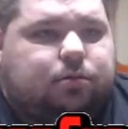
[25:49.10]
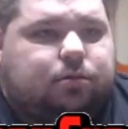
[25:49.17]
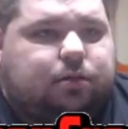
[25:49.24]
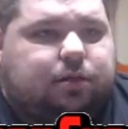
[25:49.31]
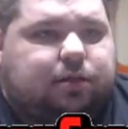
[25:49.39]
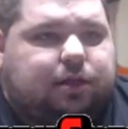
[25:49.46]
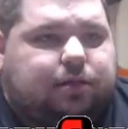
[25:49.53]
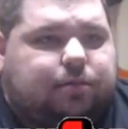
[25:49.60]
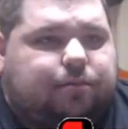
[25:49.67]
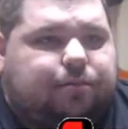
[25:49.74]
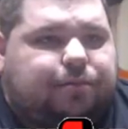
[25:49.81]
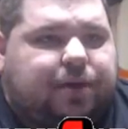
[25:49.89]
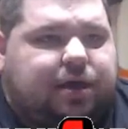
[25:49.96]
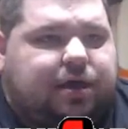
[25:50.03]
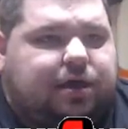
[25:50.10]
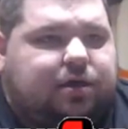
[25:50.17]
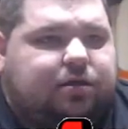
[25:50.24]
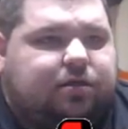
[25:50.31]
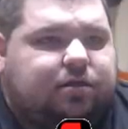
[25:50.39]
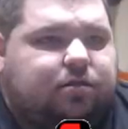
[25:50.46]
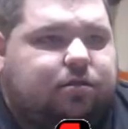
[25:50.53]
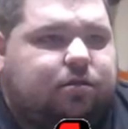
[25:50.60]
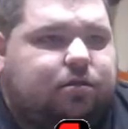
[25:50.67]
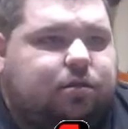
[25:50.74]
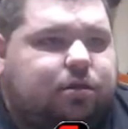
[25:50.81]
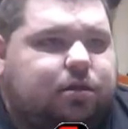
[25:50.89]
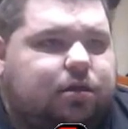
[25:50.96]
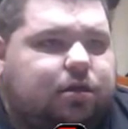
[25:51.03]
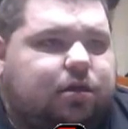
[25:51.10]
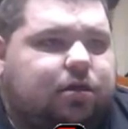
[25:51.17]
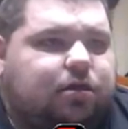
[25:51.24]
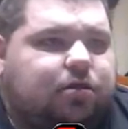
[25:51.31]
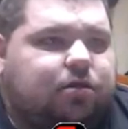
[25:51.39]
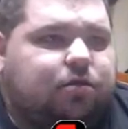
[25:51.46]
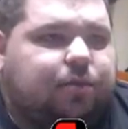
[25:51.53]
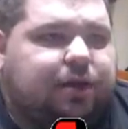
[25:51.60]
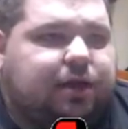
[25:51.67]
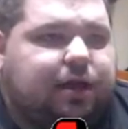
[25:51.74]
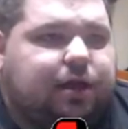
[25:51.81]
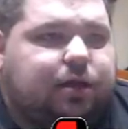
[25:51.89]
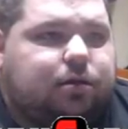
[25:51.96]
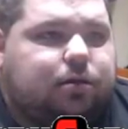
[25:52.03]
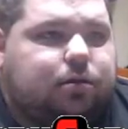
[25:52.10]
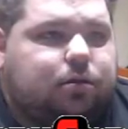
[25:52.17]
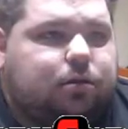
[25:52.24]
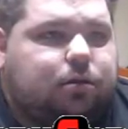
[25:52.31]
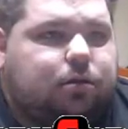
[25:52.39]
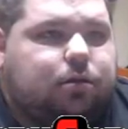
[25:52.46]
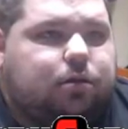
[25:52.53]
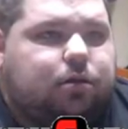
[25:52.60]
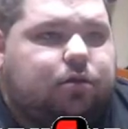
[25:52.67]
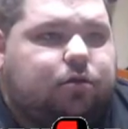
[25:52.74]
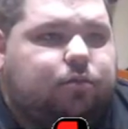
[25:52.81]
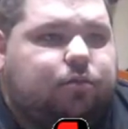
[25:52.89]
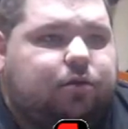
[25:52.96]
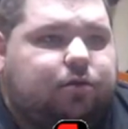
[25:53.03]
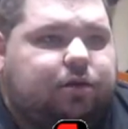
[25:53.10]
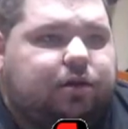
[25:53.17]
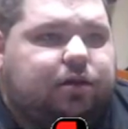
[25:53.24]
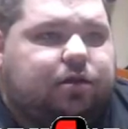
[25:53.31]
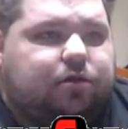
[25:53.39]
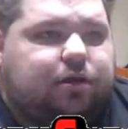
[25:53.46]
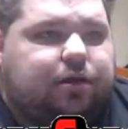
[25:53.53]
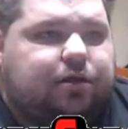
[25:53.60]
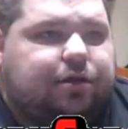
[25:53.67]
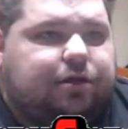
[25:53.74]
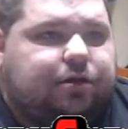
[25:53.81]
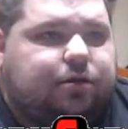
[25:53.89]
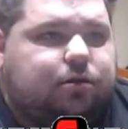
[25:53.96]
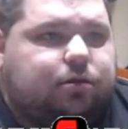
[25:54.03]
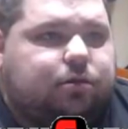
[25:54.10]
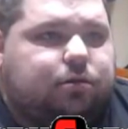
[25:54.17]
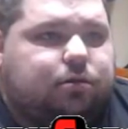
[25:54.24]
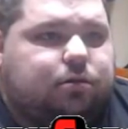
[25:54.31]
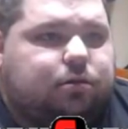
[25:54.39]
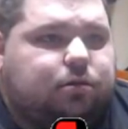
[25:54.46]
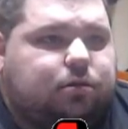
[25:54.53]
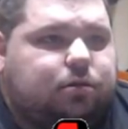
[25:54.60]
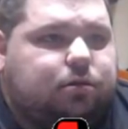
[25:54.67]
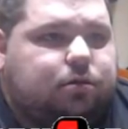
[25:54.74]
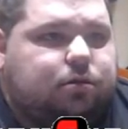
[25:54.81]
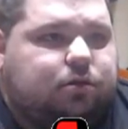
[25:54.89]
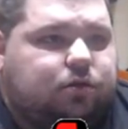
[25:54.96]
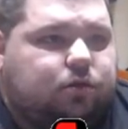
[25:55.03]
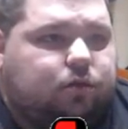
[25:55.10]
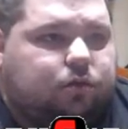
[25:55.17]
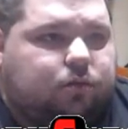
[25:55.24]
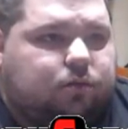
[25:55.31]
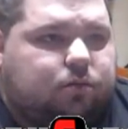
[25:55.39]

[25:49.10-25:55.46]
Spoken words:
Let that pass. Oh my god. Oh, don't need to go down here. You.